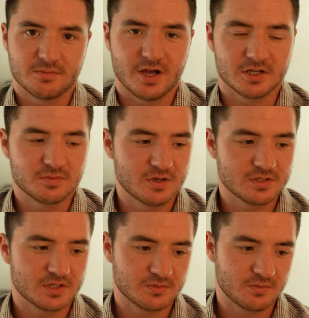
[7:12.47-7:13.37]
in my experience,
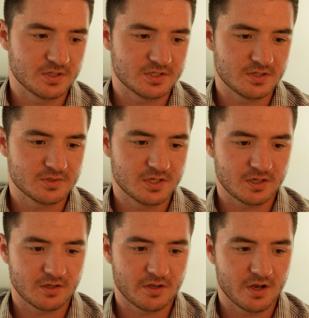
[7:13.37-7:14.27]
that's what it seems
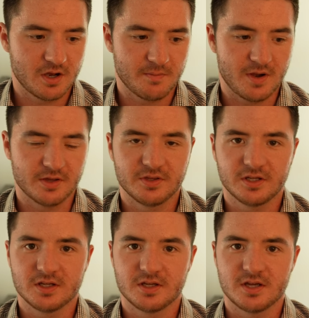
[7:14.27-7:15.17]
like. Um, I
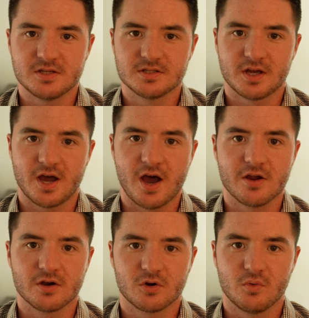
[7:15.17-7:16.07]
think it is a
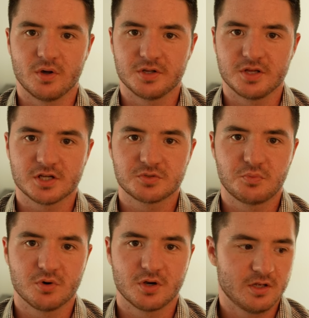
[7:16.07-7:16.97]
higher quality
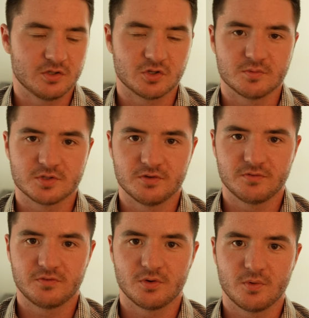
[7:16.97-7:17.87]
export in terms
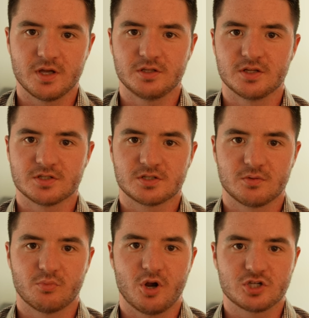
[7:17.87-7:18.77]
of the way it does
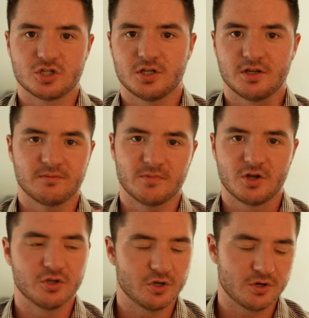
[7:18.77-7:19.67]
compression and all
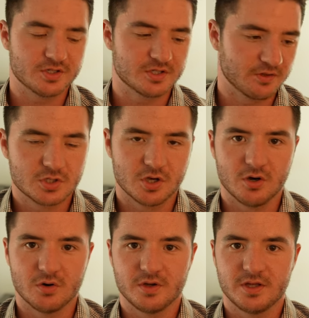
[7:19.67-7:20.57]
the nerdy stuff.
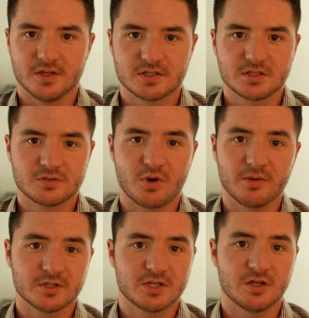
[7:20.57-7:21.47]
So this is
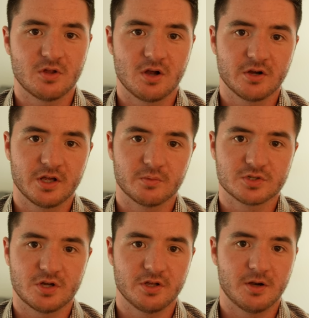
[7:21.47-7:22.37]
probably gonna take longer and
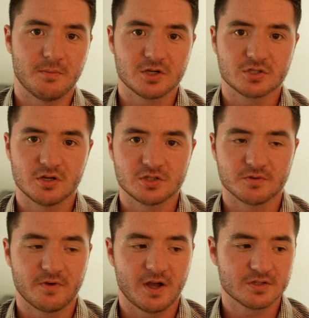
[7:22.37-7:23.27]
result in a much larger
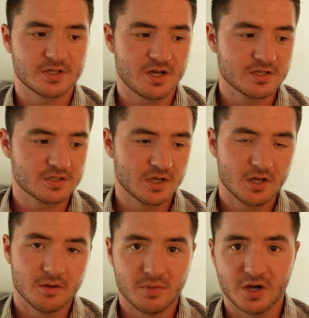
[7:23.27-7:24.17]
file size,
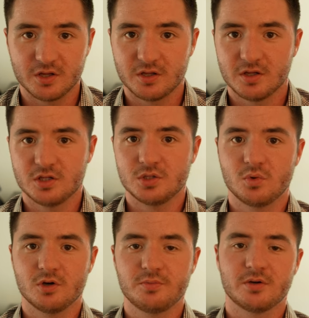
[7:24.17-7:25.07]
but you
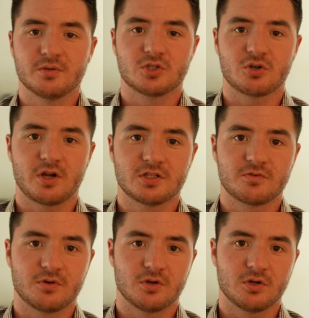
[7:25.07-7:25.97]
will be able to
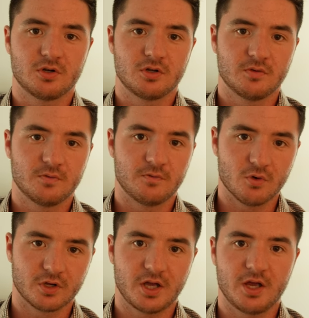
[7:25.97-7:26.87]
transfer
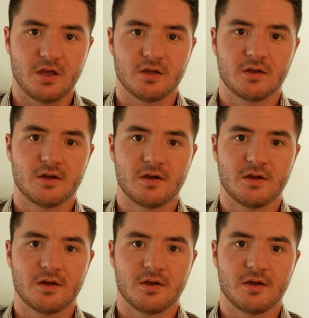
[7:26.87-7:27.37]
4K